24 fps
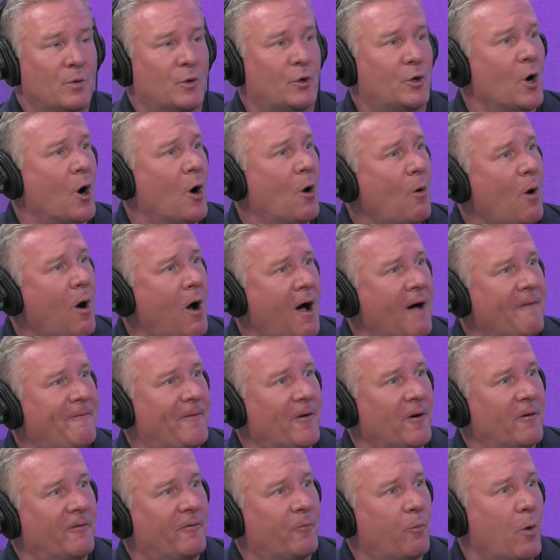go off
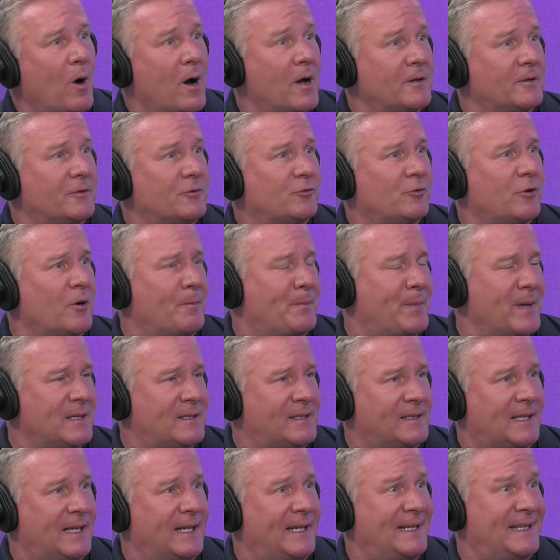of what
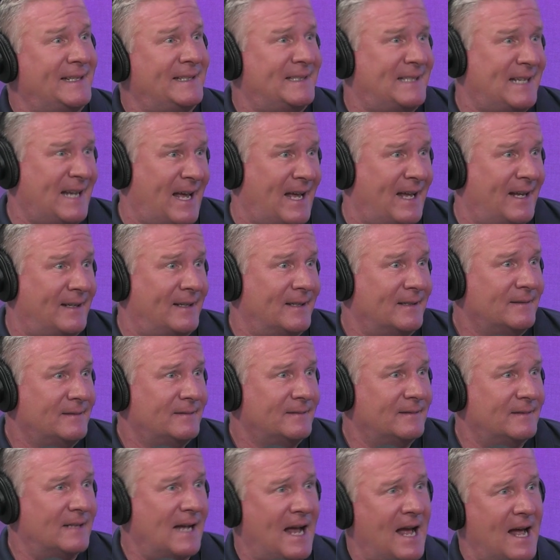Trubisky did
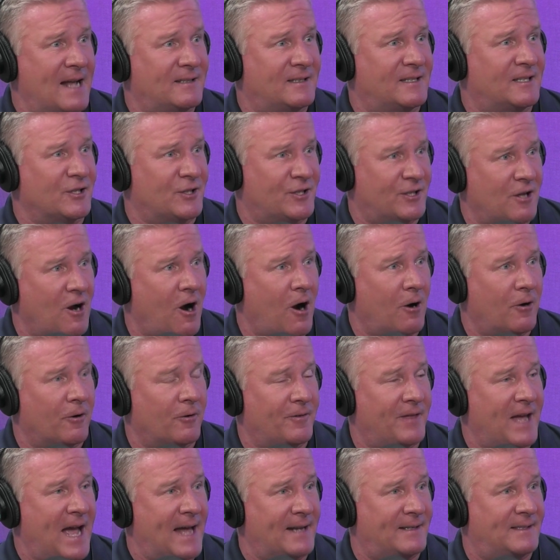as the starter
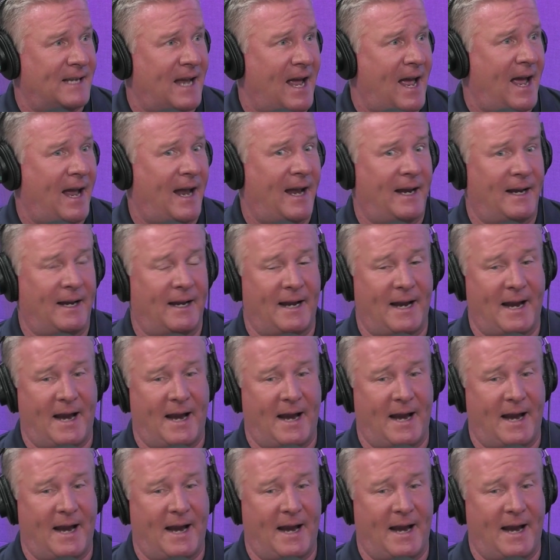that day.